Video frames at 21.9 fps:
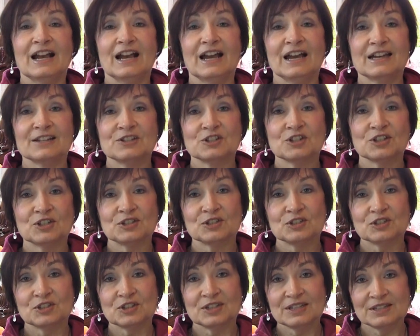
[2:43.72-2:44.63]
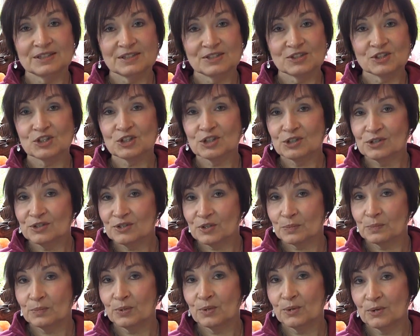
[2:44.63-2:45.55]
And this is to
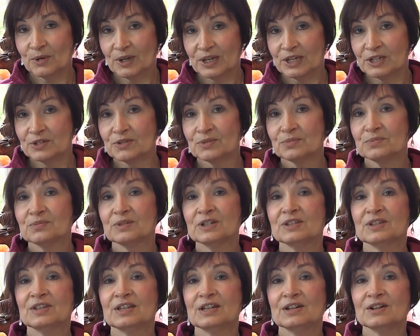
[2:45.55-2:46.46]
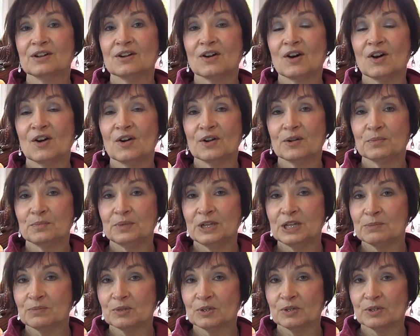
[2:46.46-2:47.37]
the point where there are
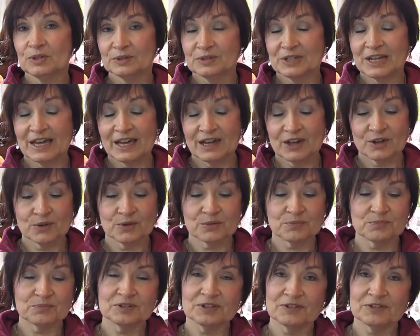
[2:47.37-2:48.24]
people now